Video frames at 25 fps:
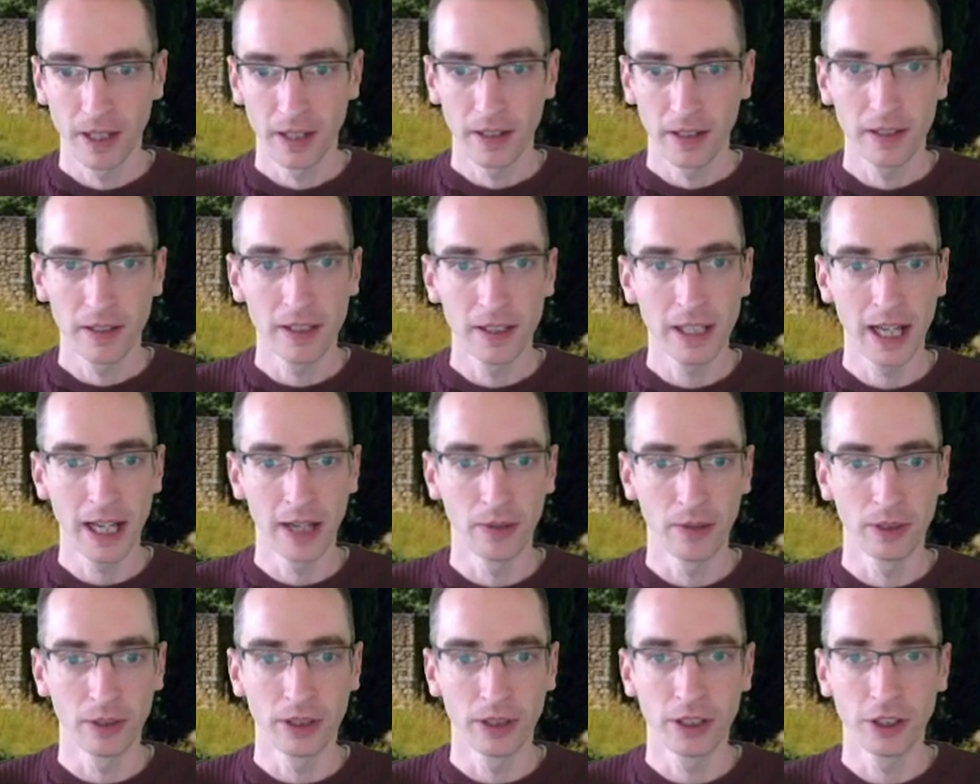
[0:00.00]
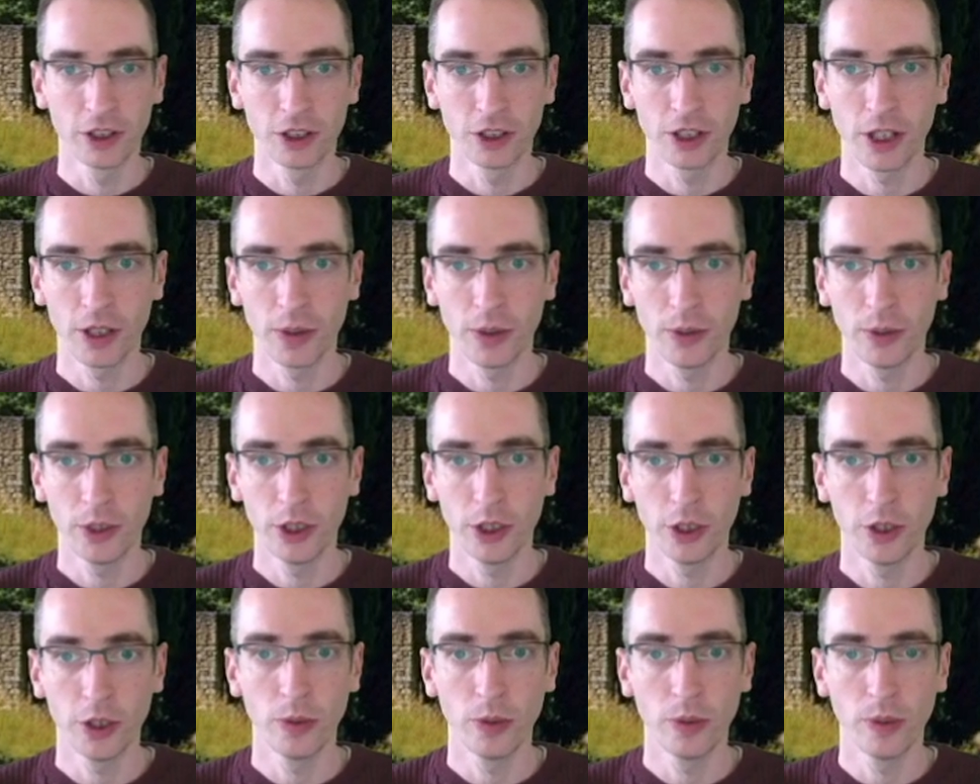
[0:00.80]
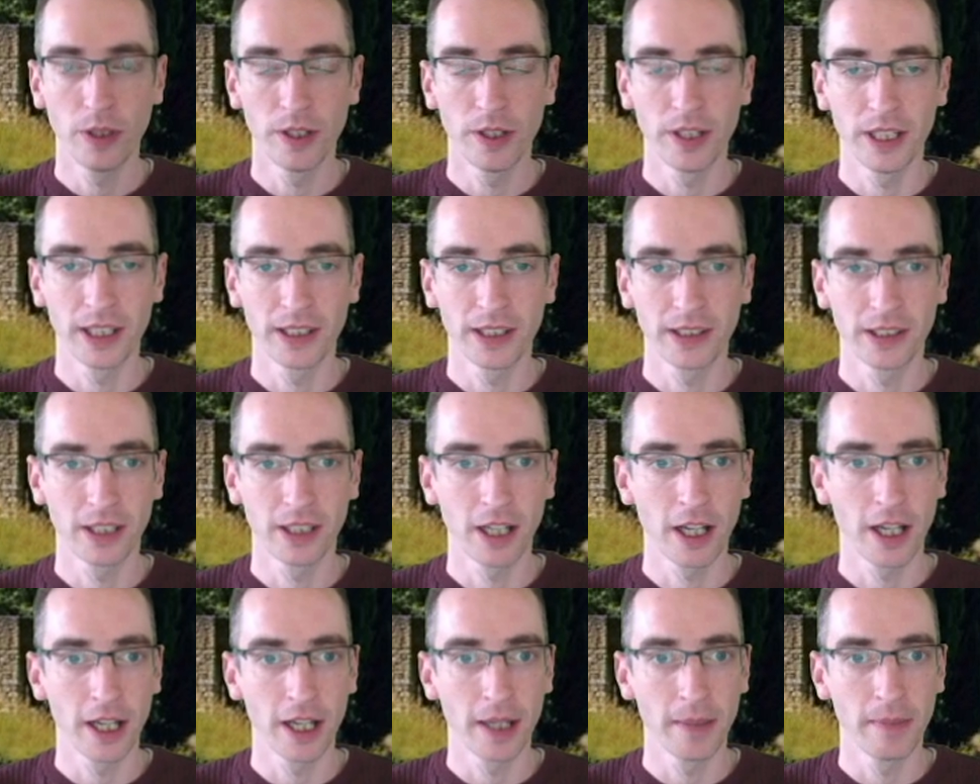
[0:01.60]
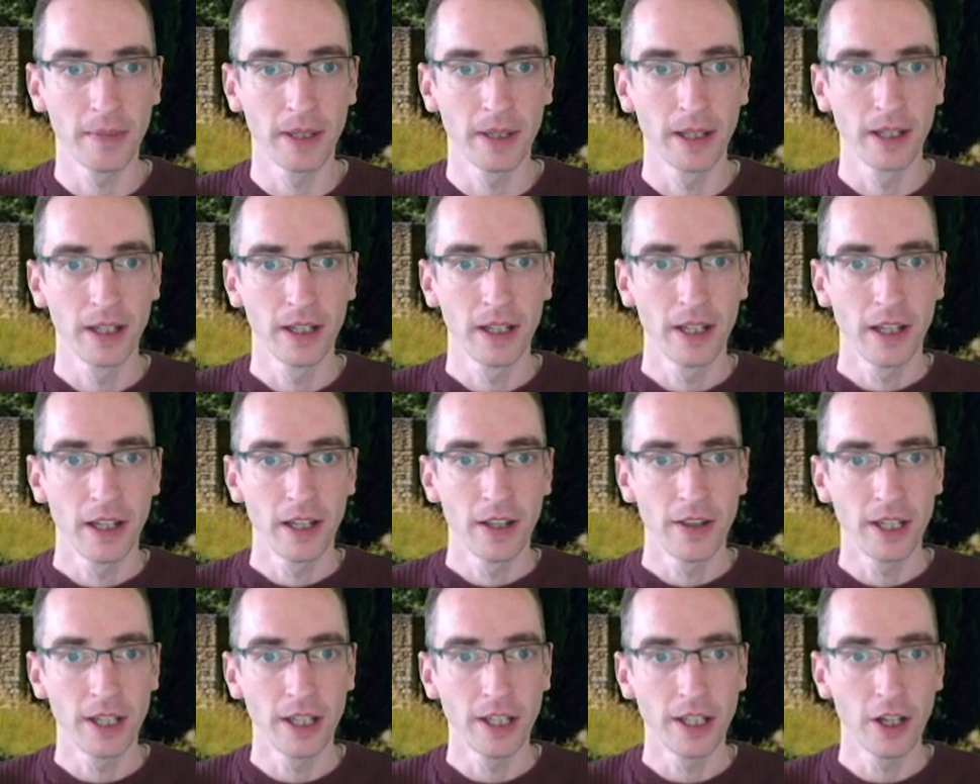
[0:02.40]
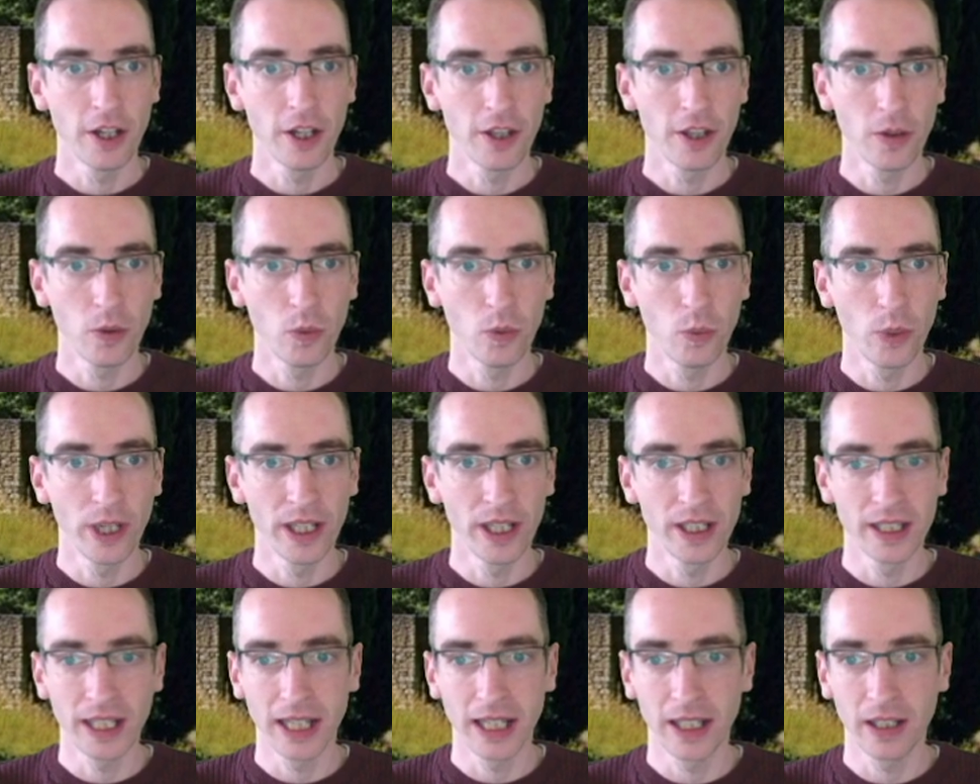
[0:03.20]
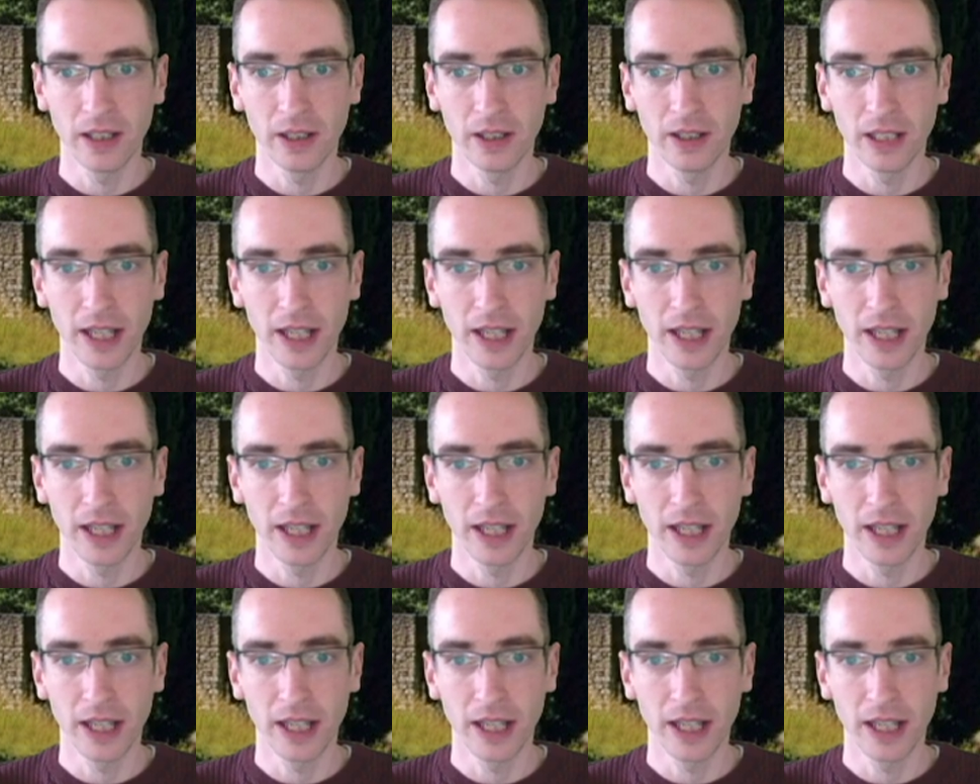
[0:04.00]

Now, I'm going to show you this time the other wind angle.